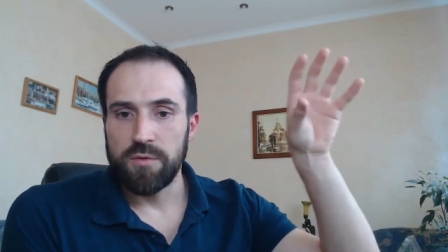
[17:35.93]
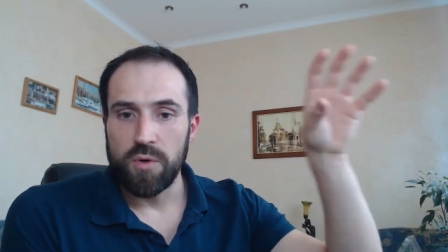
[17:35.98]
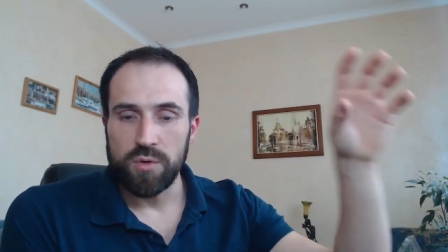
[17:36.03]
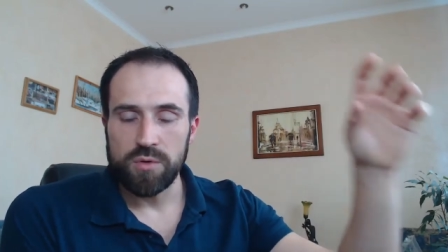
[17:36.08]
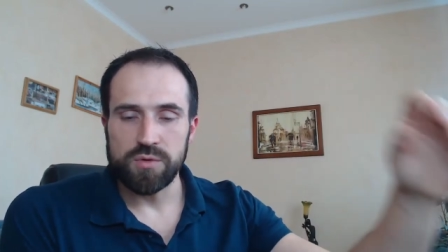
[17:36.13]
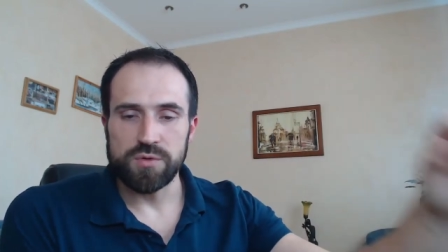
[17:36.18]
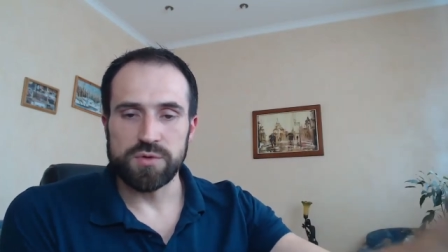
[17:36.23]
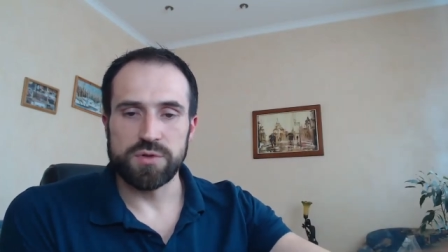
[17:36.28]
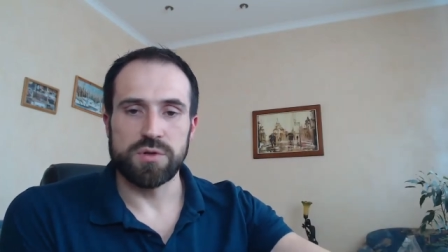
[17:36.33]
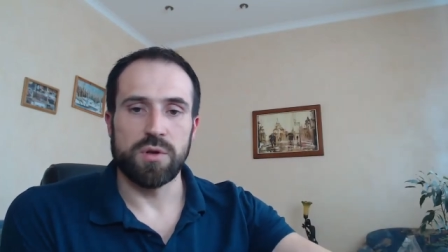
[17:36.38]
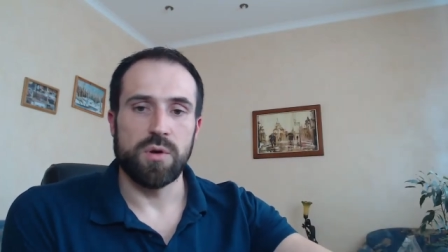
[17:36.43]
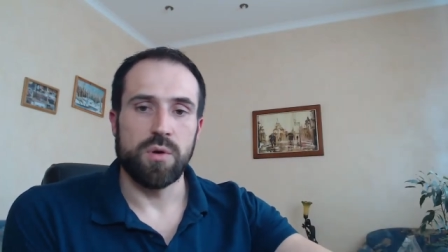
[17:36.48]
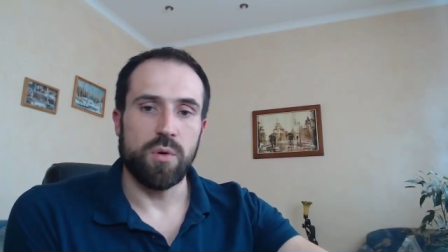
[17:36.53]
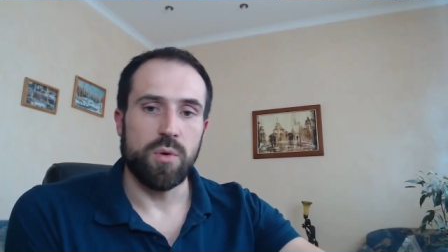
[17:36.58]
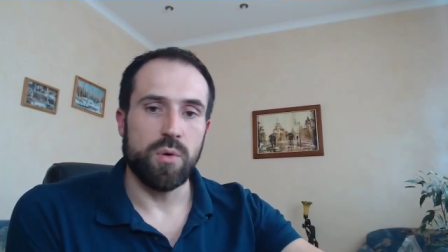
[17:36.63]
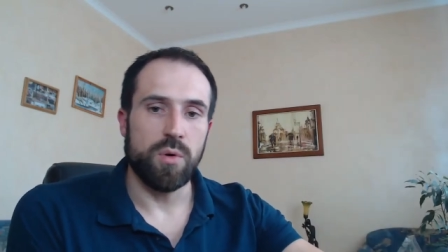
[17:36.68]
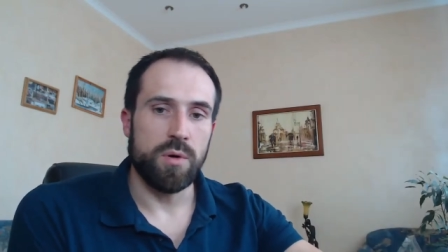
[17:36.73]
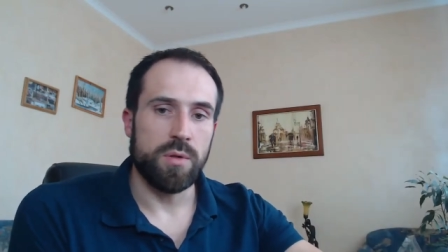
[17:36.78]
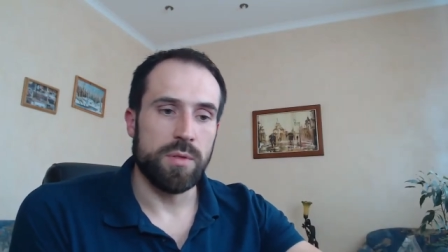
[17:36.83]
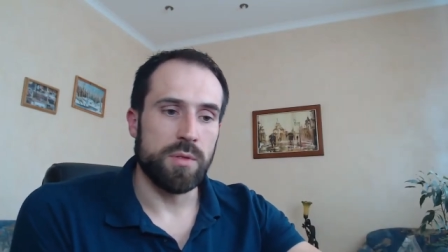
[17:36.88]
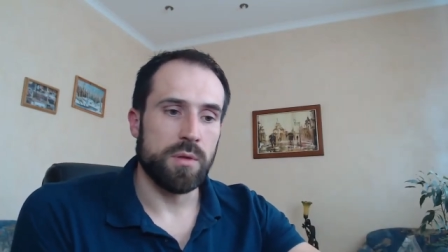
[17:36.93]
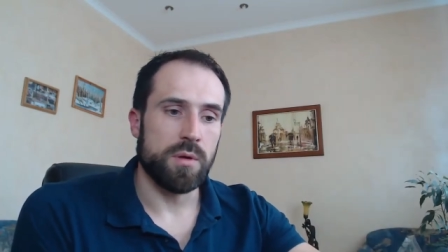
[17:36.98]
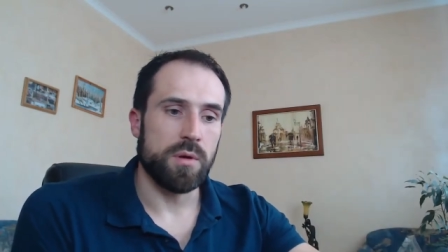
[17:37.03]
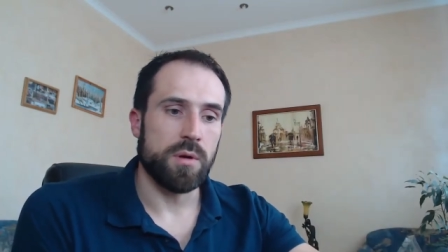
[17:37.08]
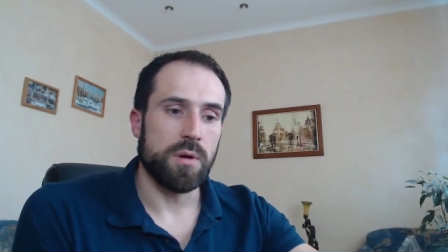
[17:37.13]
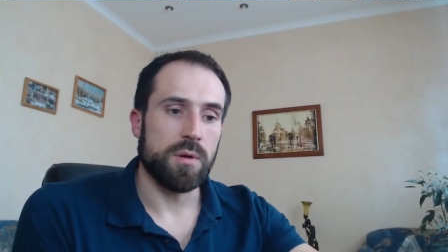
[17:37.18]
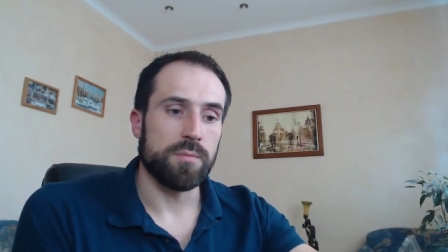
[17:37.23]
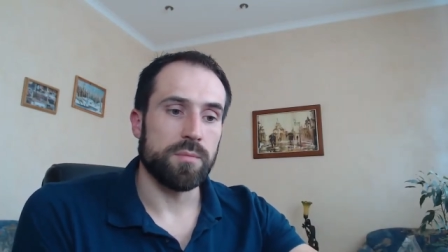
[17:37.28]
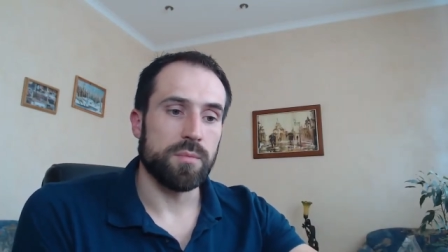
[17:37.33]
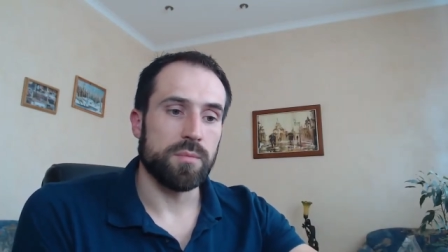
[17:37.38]
focused on
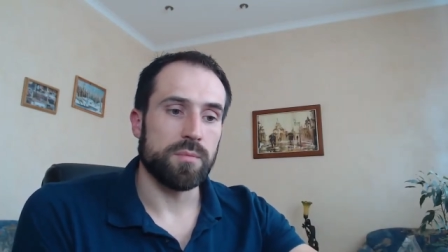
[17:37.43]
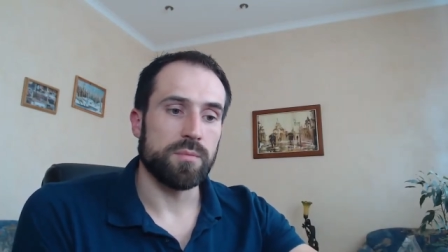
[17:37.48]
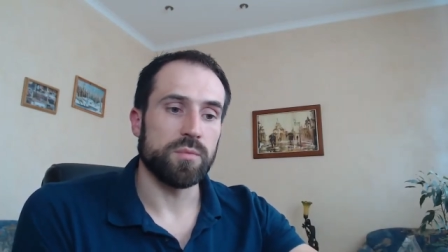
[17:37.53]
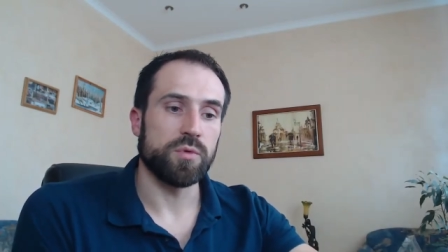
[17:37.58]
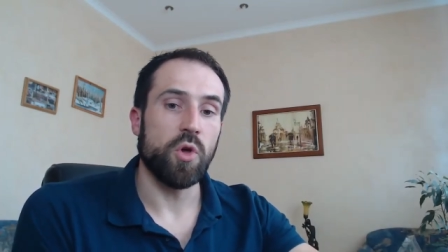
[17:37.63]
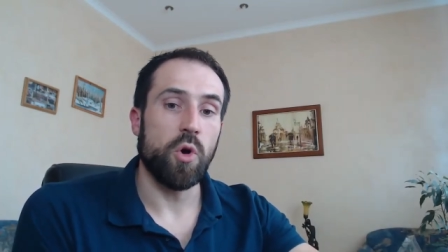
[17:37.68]
um,